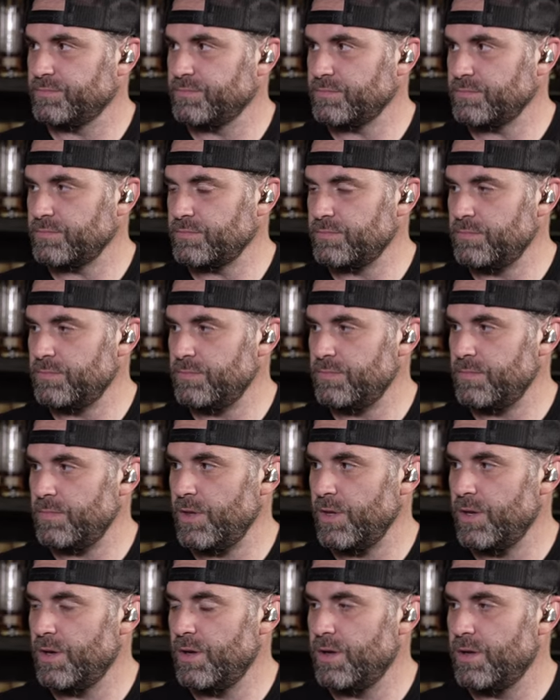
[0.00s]

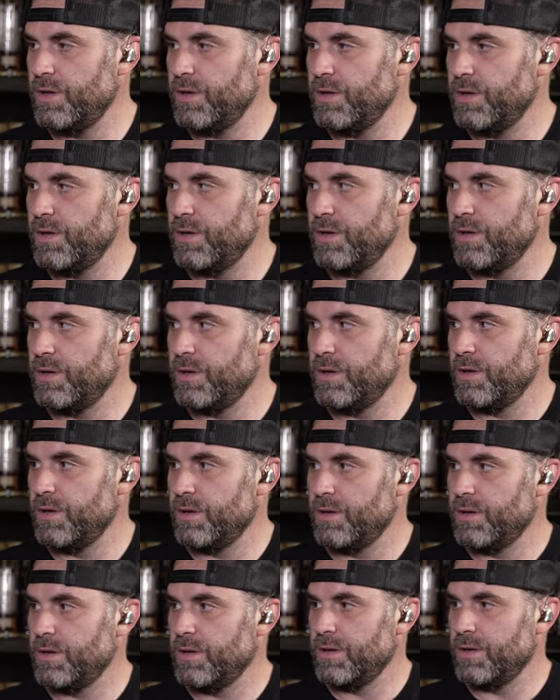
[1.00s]

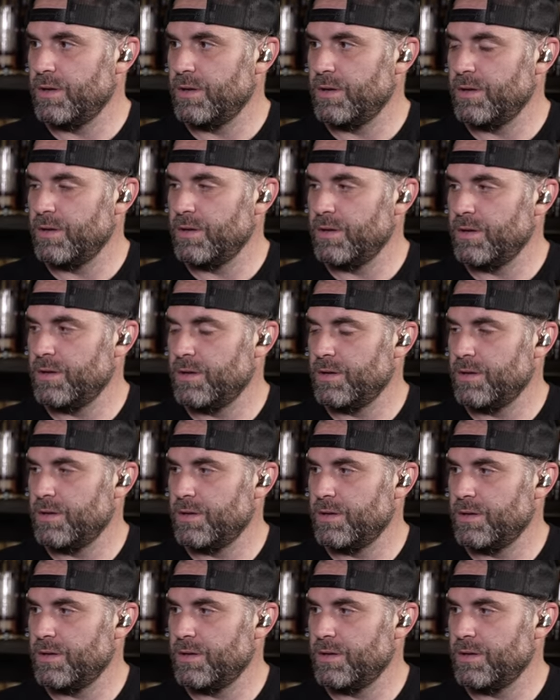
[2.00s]
No words are spoken by the person on screen.